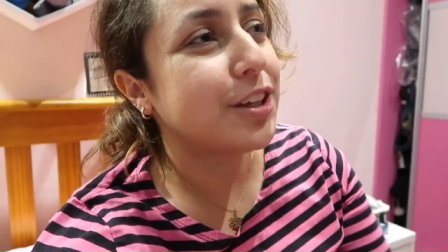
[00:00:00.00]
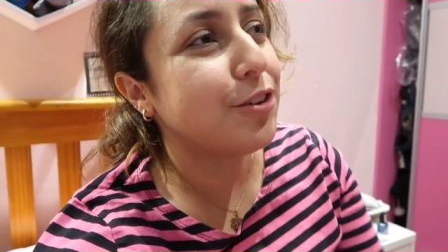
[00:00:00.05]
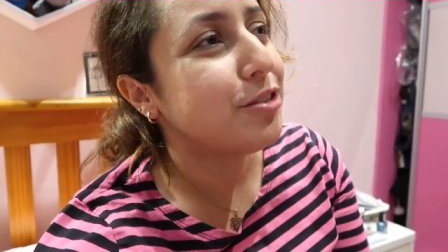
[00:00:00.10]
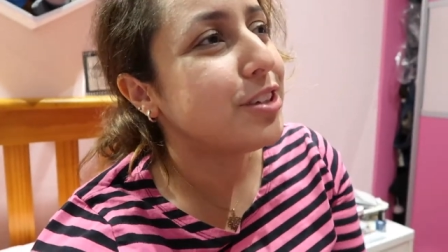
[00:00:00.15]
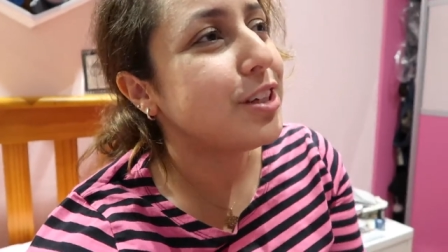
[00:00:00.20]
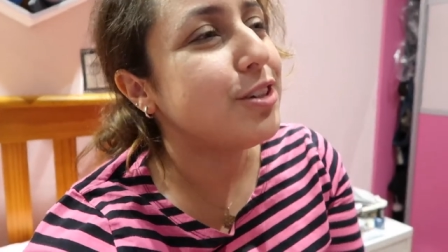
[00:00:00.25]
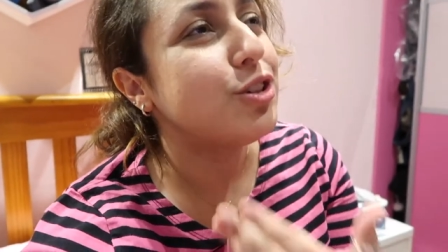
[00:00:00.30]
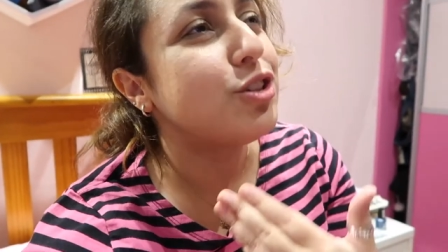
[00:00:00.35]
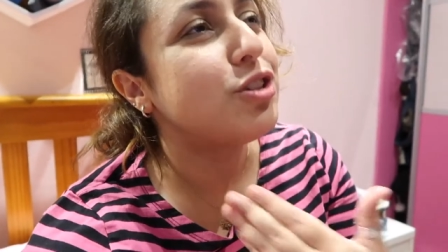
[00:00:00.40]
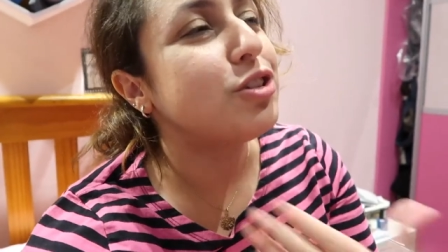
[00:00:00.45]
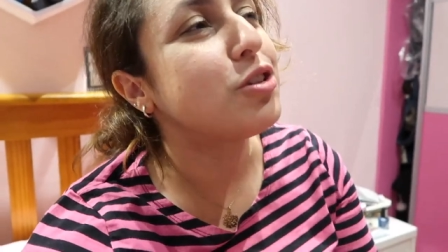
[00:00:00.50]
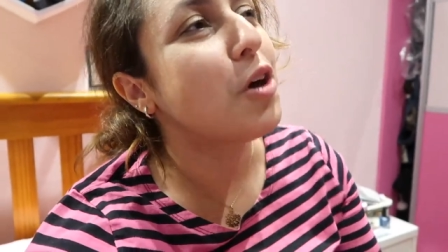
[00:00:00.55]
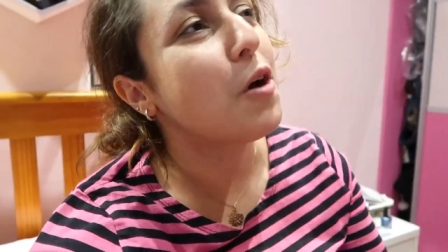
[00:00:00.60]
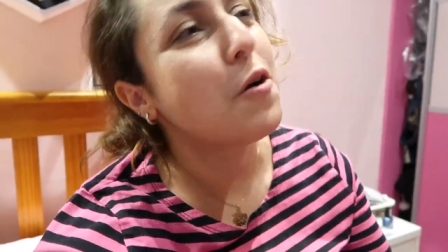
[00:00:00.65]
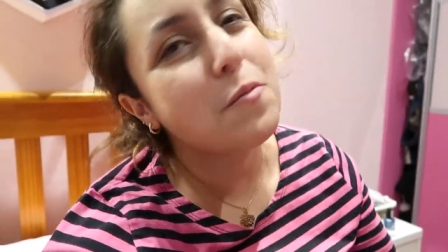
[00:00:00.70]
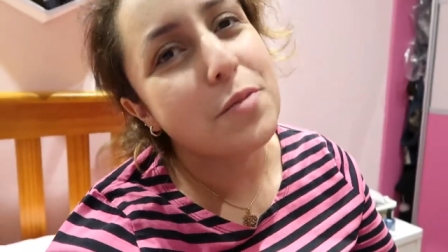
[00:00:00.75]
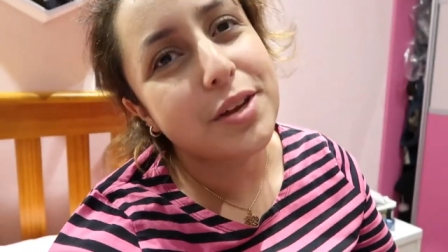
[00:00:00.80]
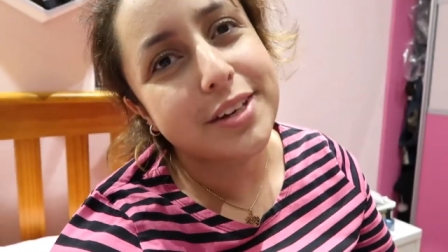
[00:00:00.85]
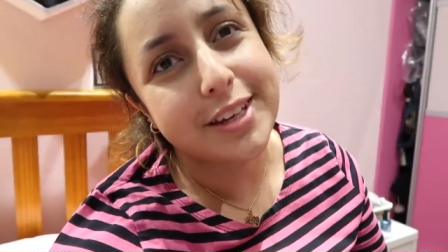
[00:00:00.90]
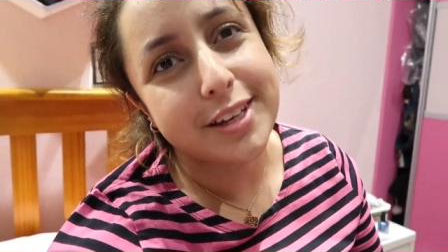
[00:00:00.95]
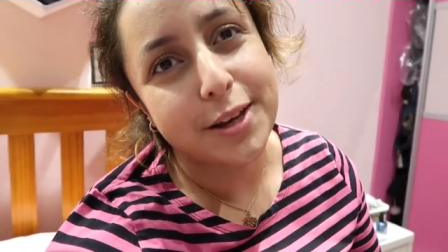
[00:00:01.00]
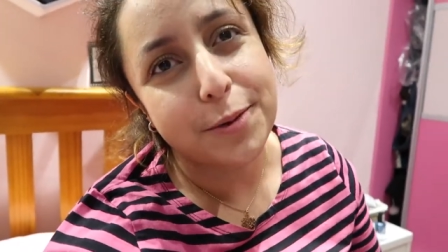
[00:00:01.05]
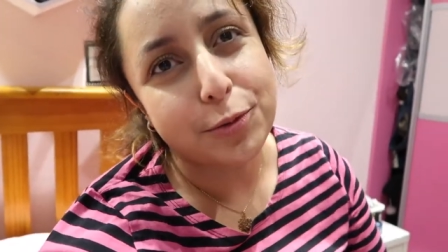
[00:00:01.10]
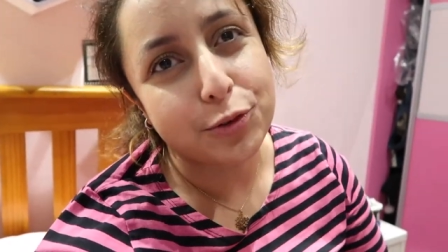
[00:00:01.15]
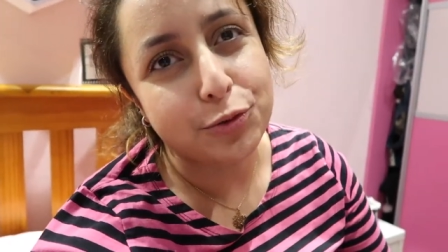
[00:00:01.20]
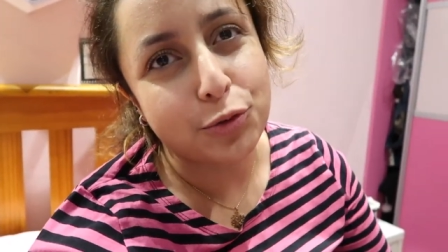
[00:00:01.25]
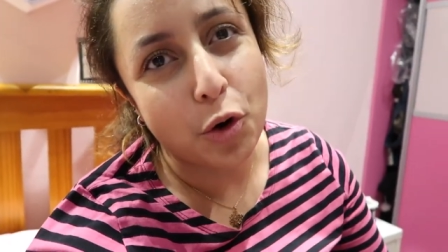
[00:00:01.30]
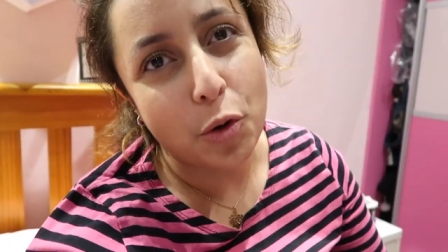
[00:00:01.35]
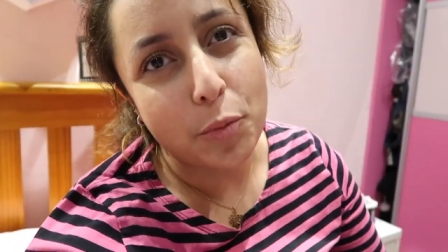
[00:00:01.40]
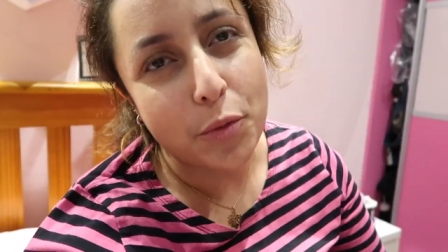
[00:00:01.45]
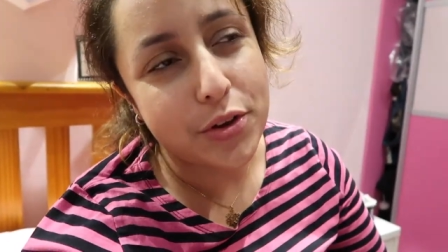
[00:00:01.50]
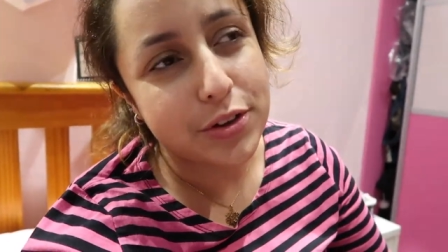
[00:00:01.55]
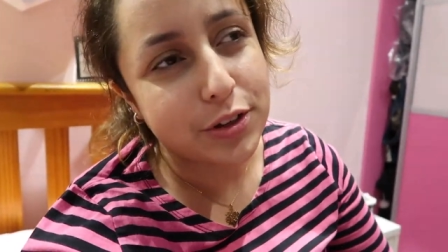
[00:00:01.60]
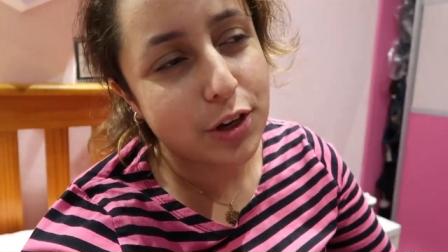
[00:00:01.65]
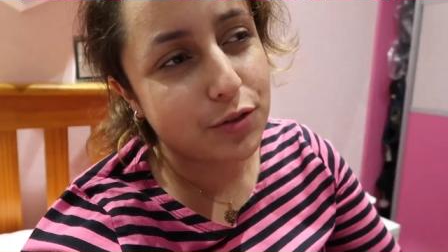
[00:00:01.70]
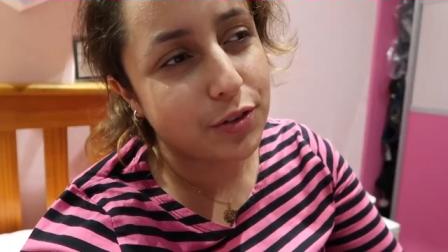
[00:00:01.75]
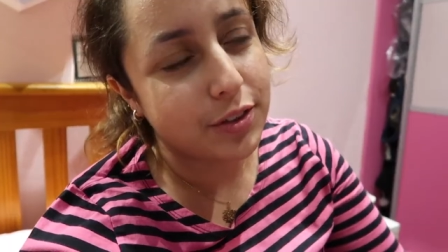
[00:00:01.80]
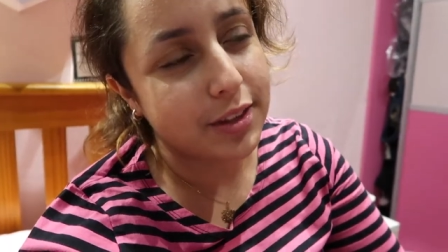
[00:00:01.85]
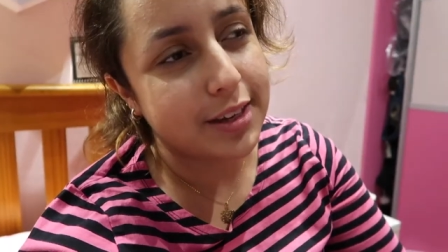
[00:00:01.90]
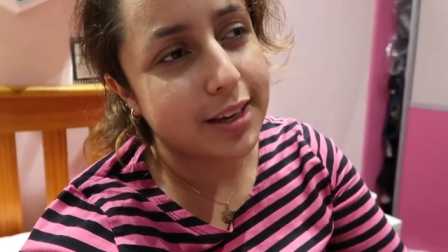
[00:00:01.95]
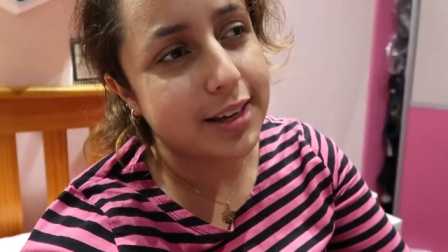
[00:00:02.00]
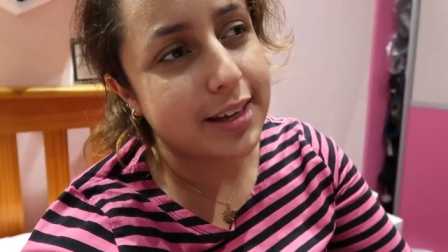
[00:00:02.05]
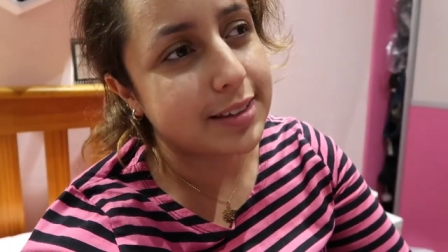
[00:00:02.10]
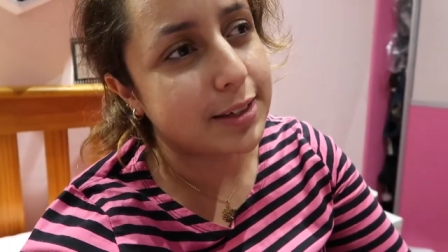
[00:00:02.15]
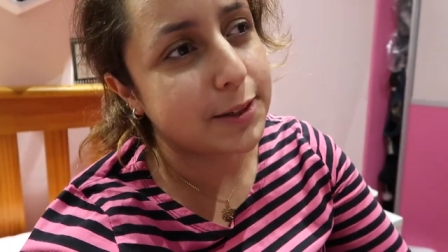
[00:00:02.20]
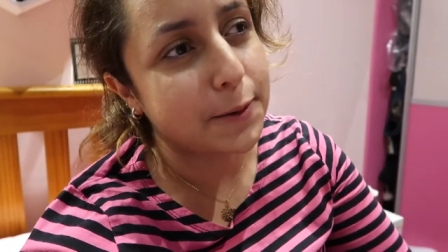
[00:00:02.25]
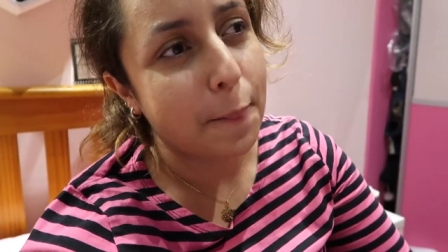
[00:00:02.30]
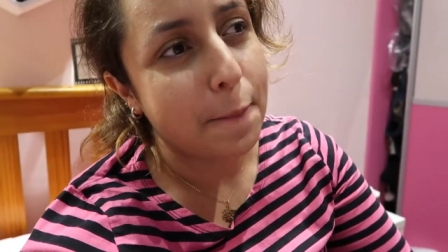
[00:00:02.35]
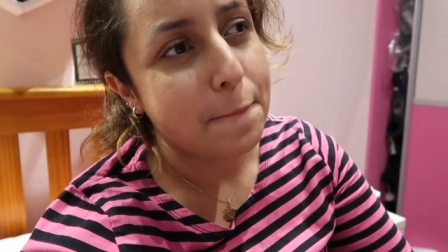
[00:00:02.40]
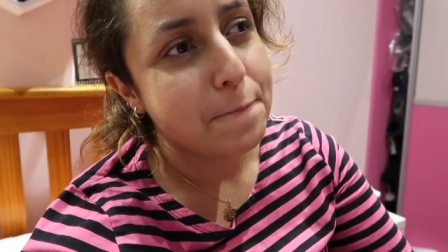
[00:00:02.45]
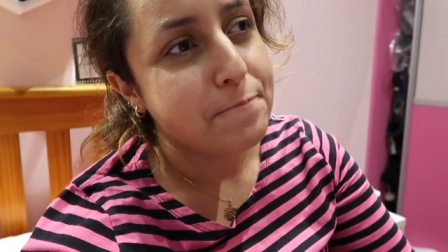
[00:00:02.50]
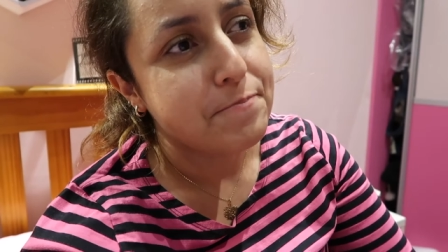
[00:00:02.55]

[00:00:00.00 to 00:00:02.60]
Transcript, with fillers: I've seen so many performers over the years, and